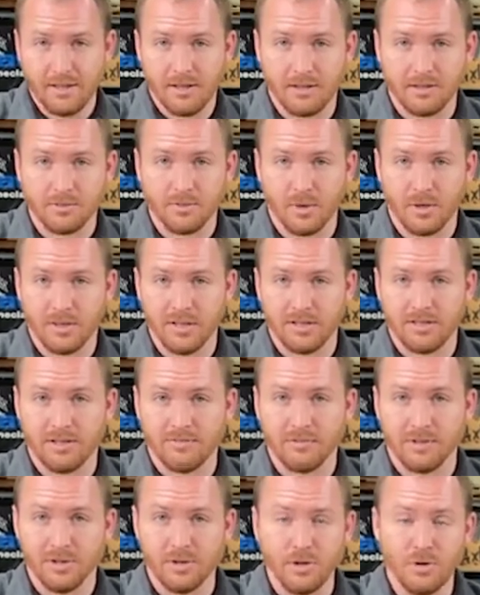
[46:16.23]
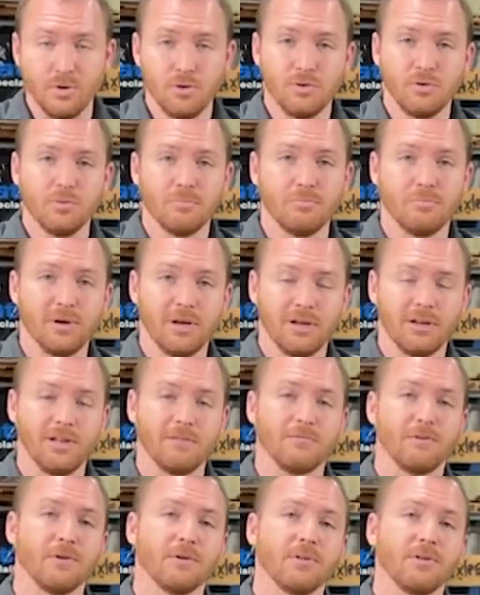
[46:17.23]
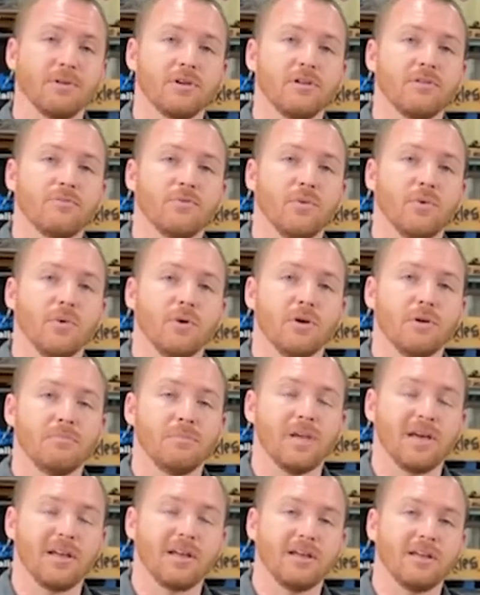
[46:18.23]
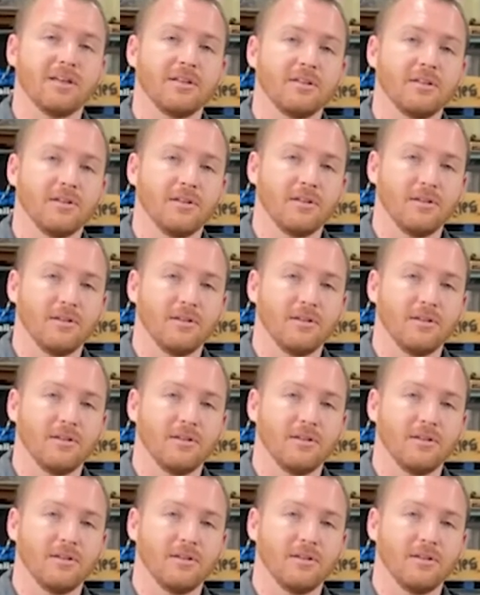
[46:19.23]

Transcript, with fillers: It's relatively new, but if you're looking for Miata,